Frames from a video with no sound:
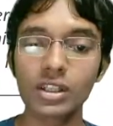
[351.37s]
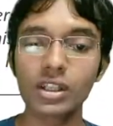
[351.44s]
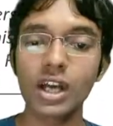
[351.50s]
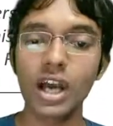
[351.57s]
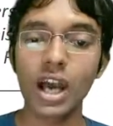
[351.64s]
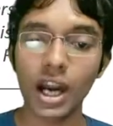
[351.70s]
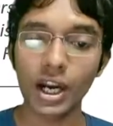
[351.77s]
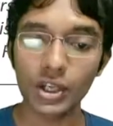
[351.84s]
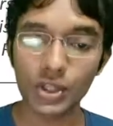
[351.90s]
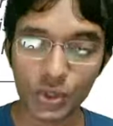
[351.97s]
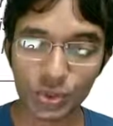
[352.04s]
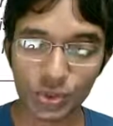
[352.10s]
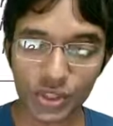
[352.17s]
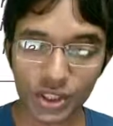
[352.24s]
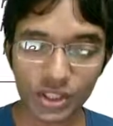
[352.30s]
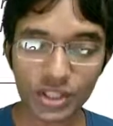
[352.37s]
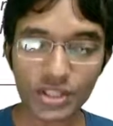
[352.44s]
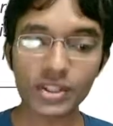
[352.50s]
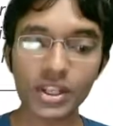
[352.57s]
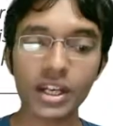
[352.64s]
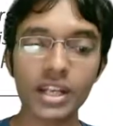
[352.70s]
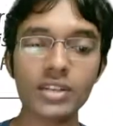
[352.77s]
and using these
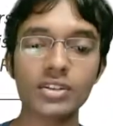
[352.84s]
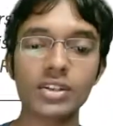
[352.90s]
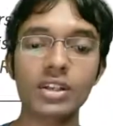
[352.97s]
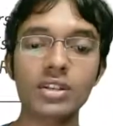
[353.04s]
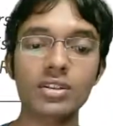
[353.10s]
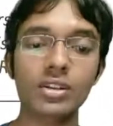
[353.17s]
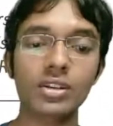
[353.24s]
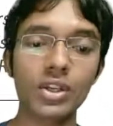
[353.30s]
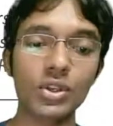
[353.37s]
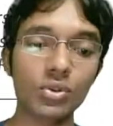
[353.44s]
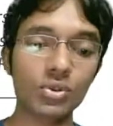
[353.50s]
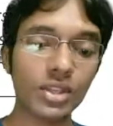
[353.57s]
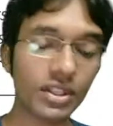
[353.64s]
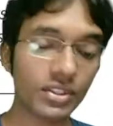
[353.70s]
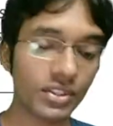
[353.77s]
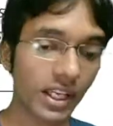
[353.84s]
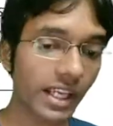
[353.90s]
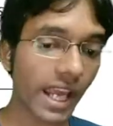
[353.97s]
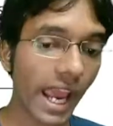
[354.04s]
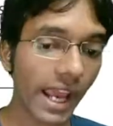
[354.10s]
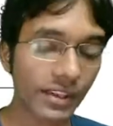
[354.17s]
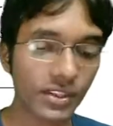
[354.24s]
credentials, the users can
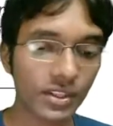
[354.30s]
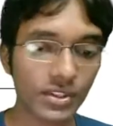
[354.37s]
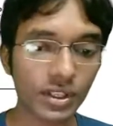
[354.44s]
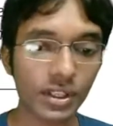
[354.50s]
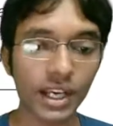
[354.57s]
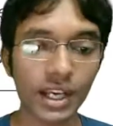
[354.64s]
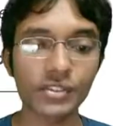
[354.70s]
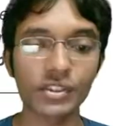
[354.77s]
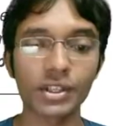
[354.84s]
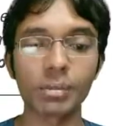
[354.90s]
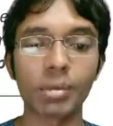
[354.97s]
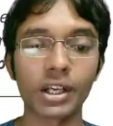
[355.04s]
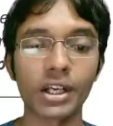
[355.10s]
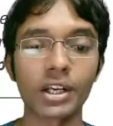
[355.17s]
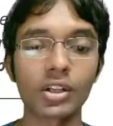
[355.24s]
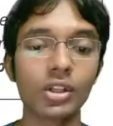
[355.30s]
access the S3 bucket.